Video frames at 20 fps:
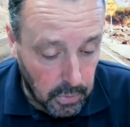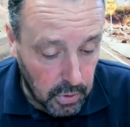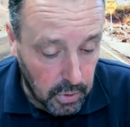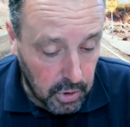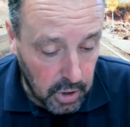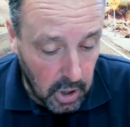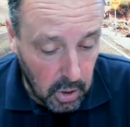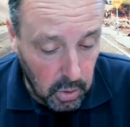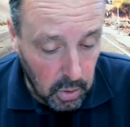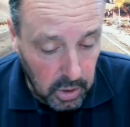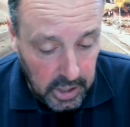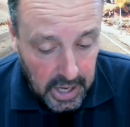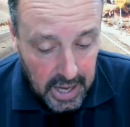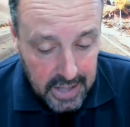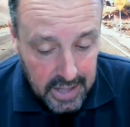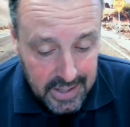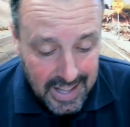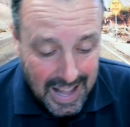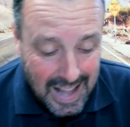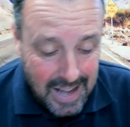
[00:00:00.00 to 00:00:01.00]
So
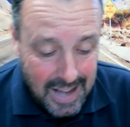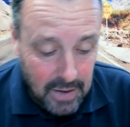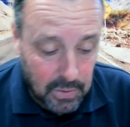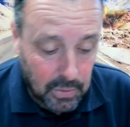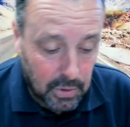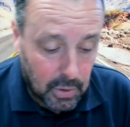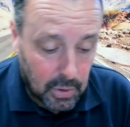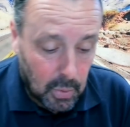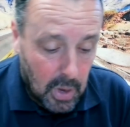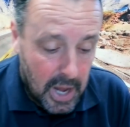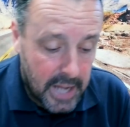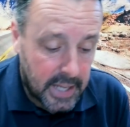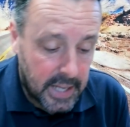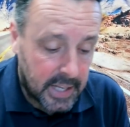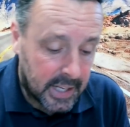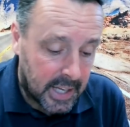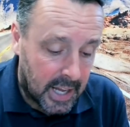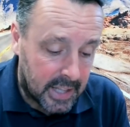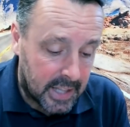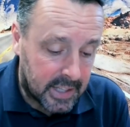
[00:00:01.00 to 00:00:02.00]
get that out of the way,
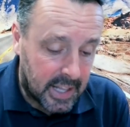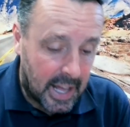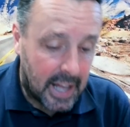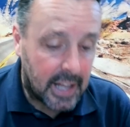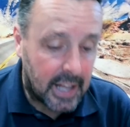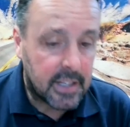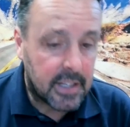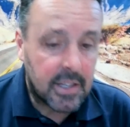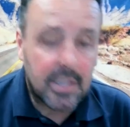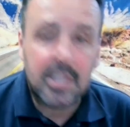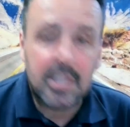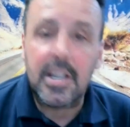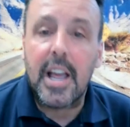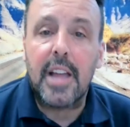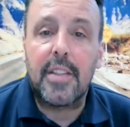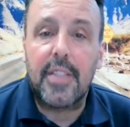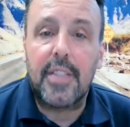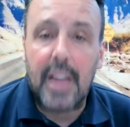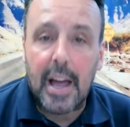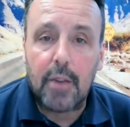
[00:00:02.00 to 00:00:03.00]
set
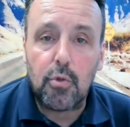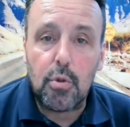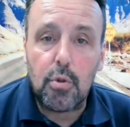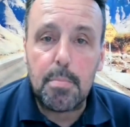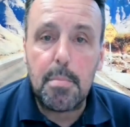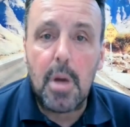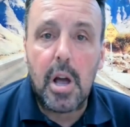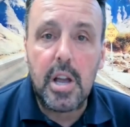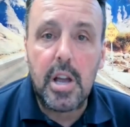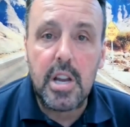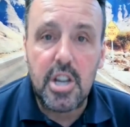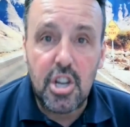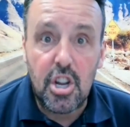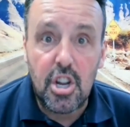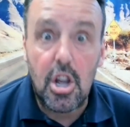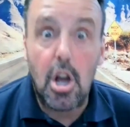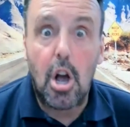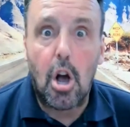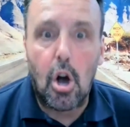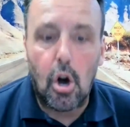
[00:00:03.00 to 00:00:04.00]
that
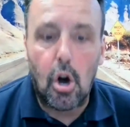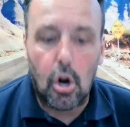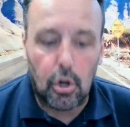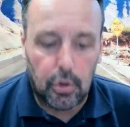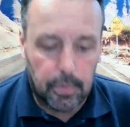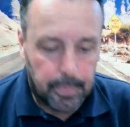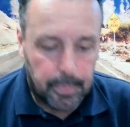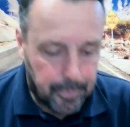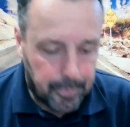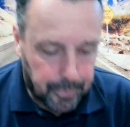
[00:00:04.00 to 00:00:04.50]
reminder on.